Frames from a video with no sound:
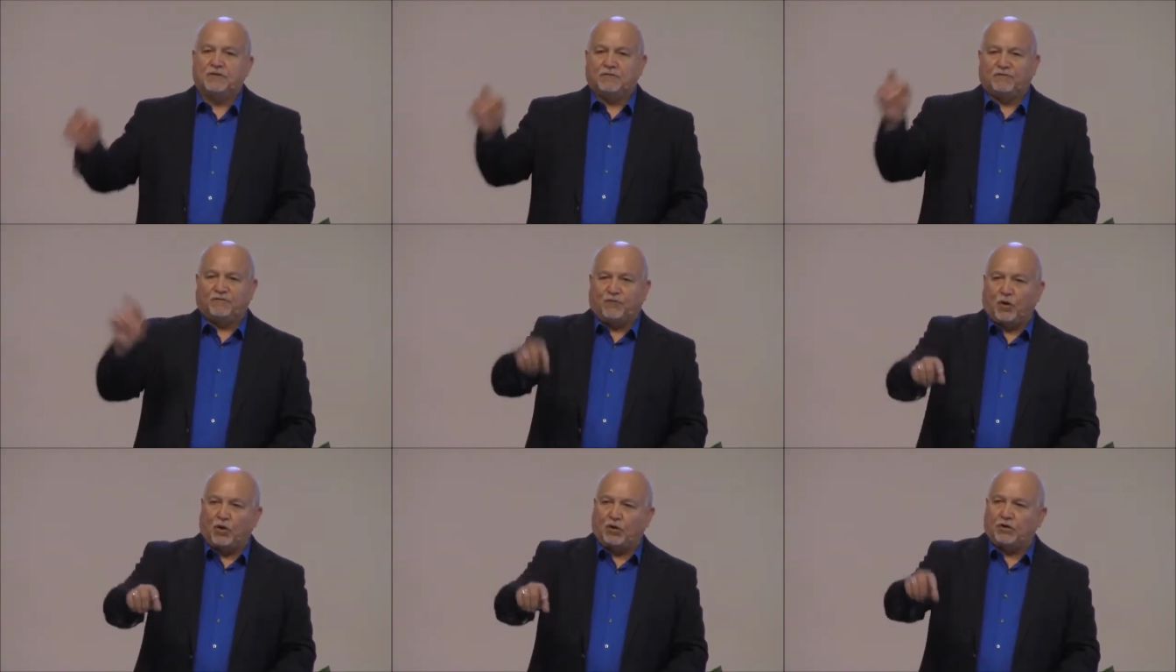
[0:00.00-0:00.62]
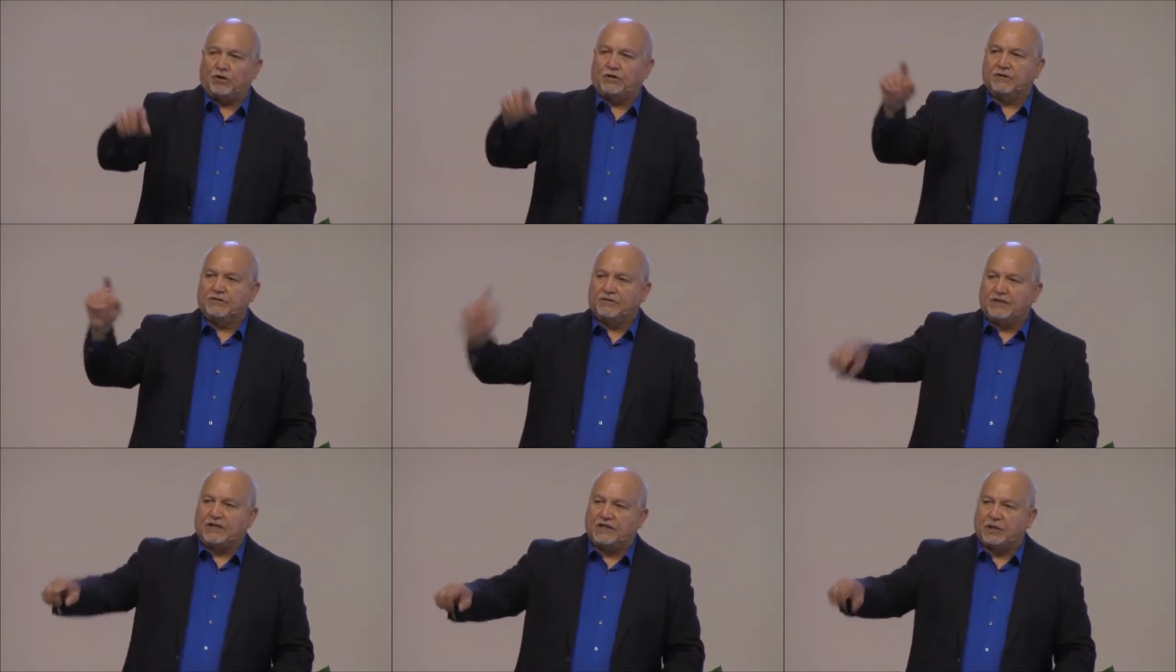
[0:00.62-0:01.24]
for
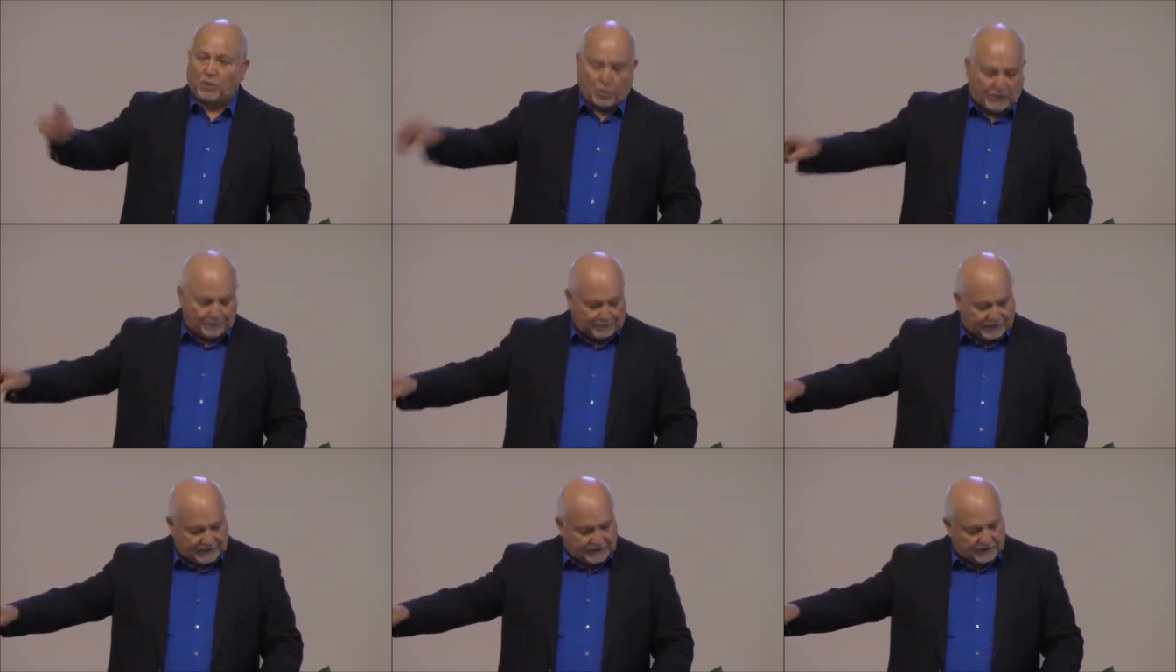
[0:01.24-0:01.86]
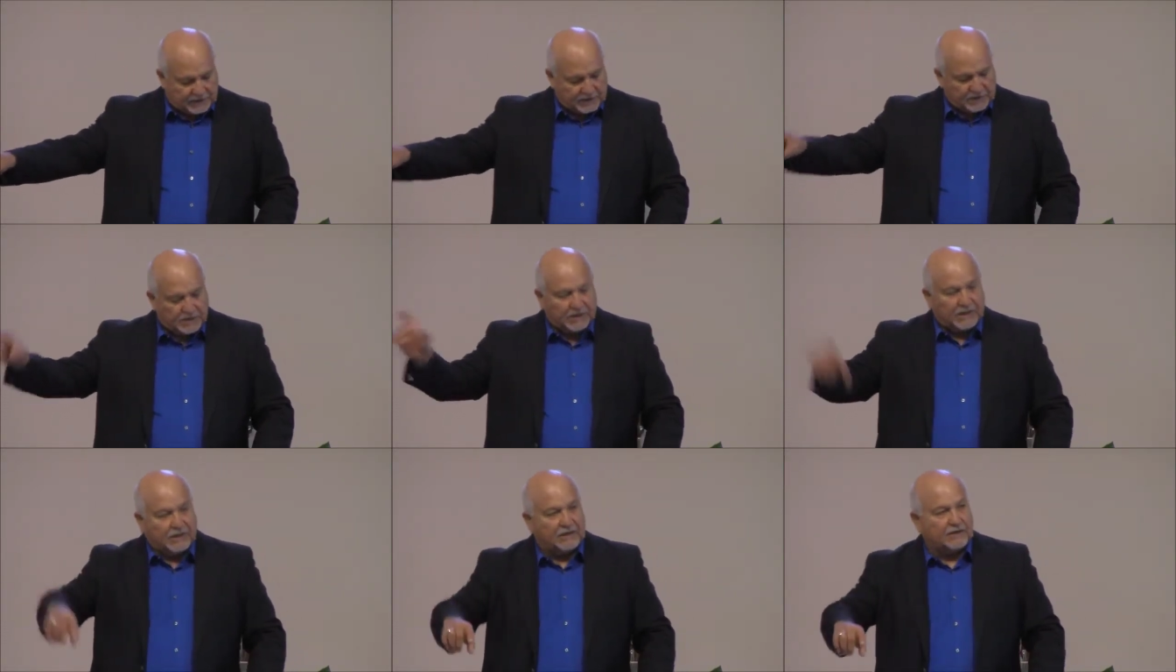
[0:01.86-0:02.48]
the equipping
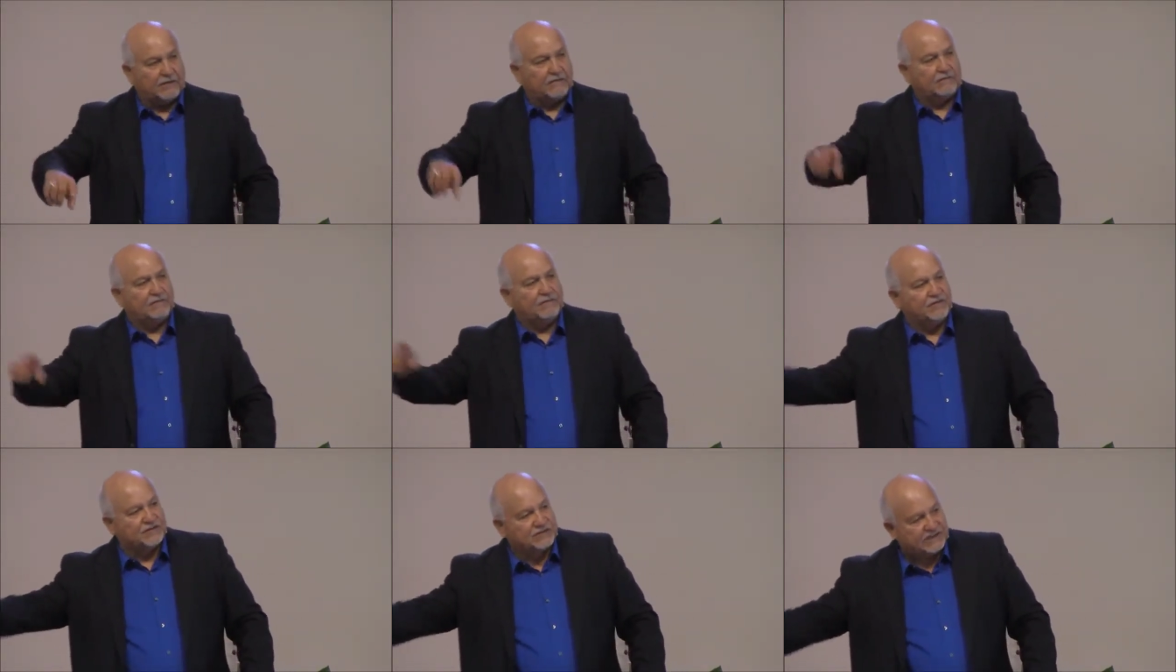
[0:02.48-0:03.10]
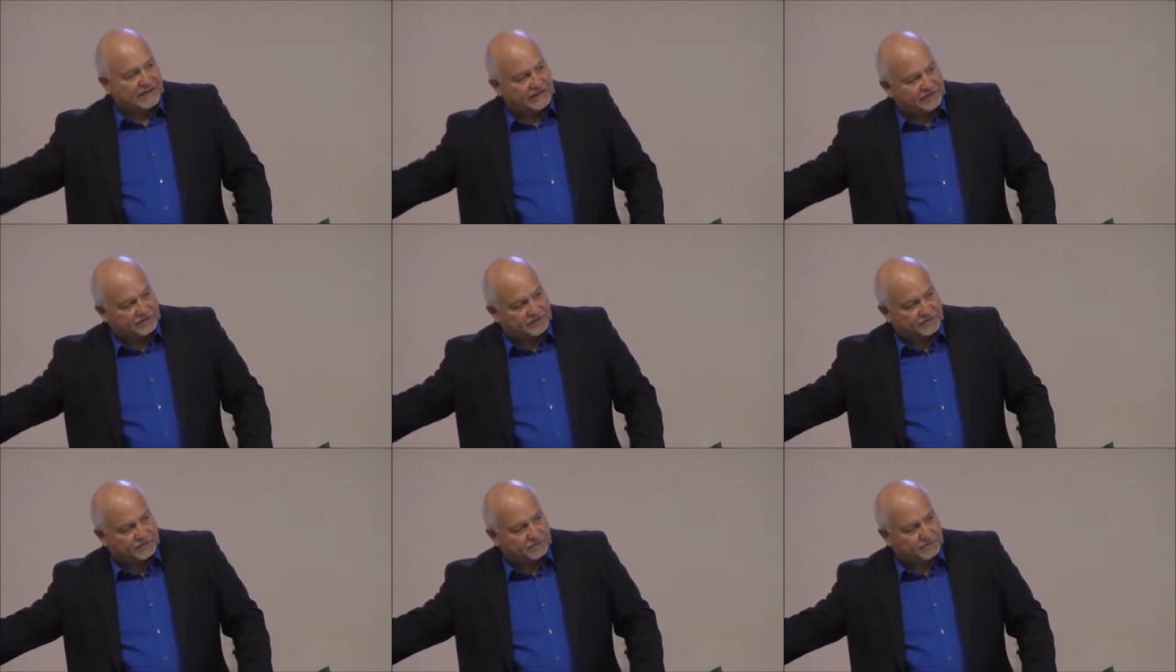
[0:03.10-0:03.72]
of the
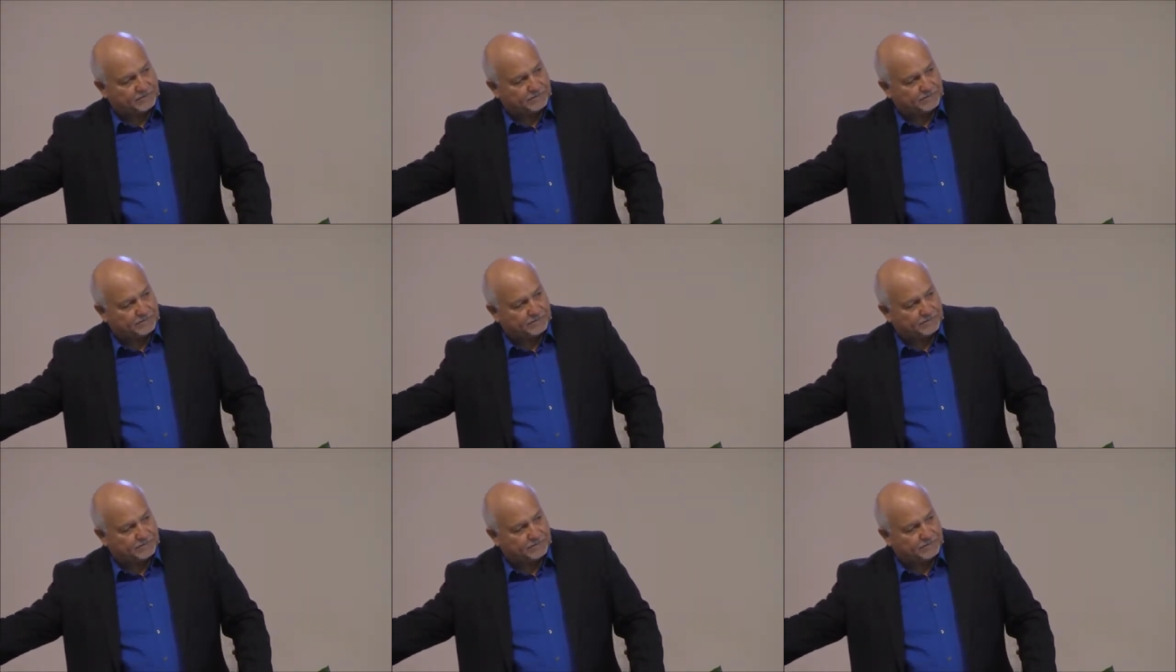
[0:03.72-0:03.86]
saints